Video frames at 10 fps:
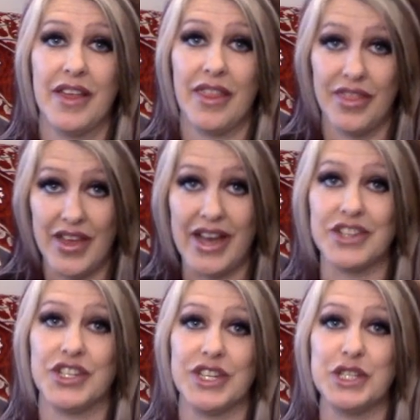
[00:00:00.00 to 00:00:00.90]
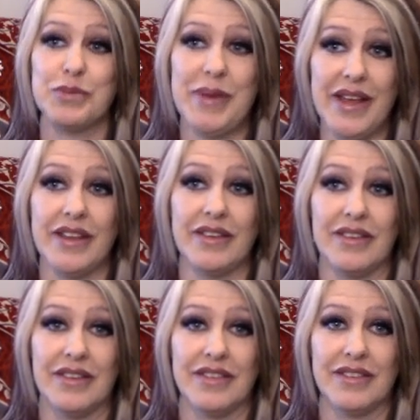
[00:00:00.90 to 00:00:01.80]
that she's
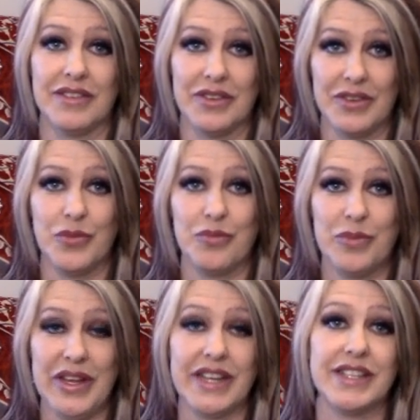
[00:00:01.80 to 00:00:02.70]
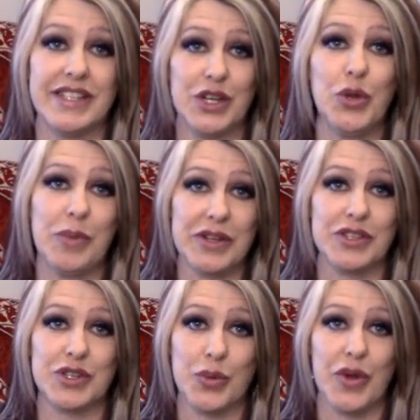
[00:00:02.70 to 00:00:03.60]
been playing Tickle
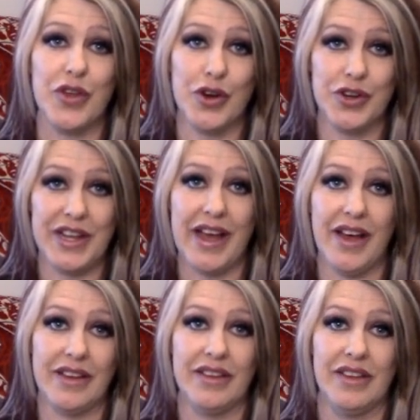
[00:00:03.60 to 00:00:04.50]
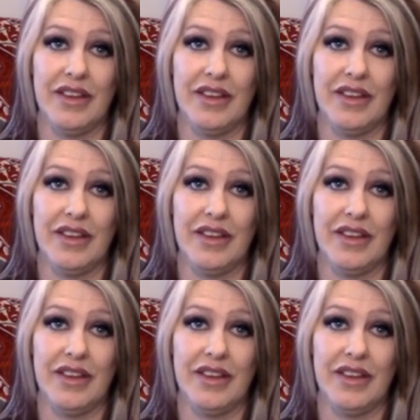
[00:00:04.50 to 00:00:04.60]
Monster with her dad,